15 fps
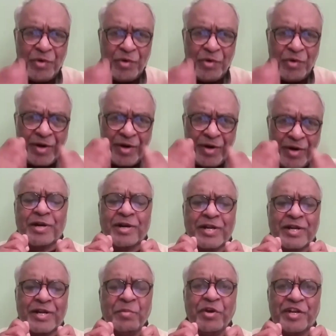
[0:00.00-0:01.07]
out a book on
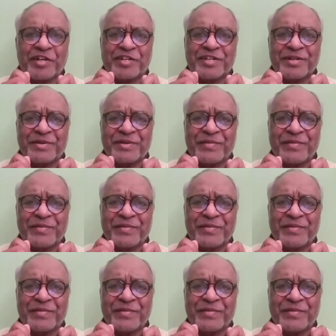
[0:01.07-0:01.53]
communication.